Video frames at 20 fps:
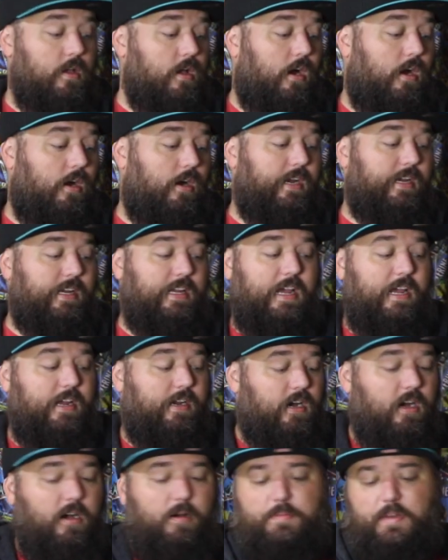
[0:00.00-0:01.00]
All right, gang.
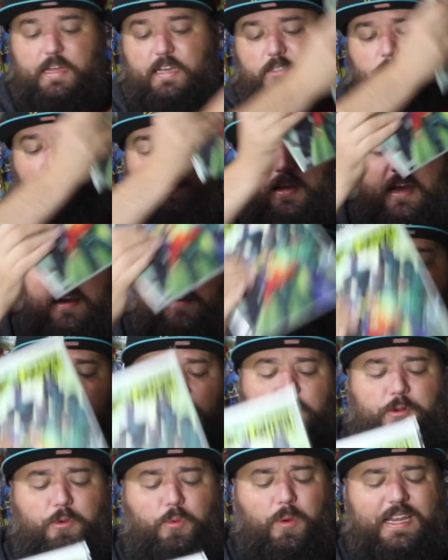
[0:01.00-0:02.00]
Up next, we have the
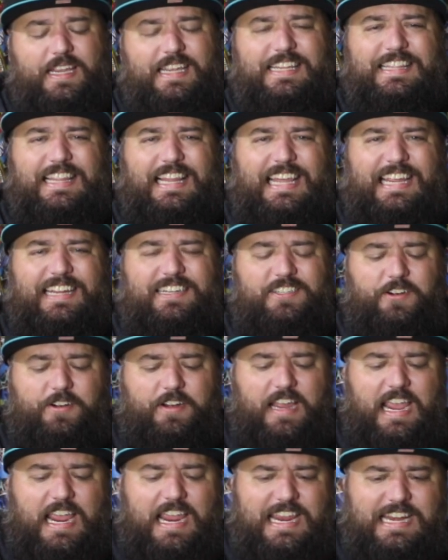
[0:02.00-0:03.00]
Green Lantern
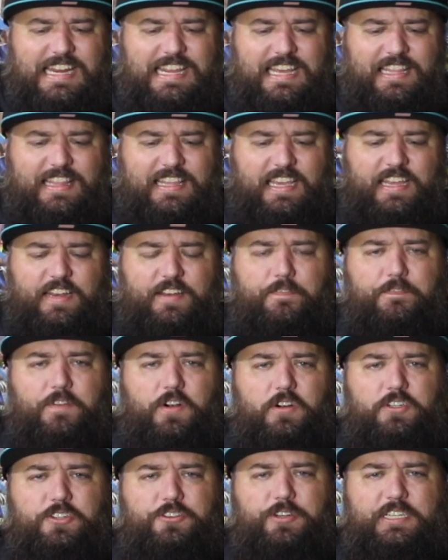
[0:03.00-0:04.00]
80th
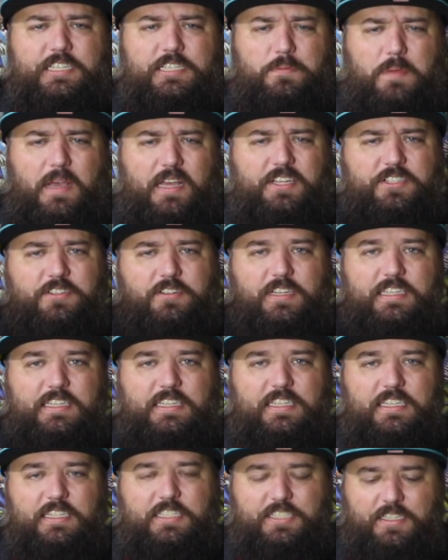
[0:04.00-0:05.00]
Anniversary Special
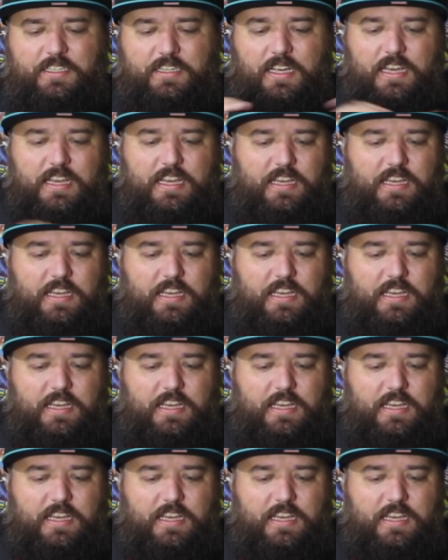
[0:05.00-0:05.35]
Edition.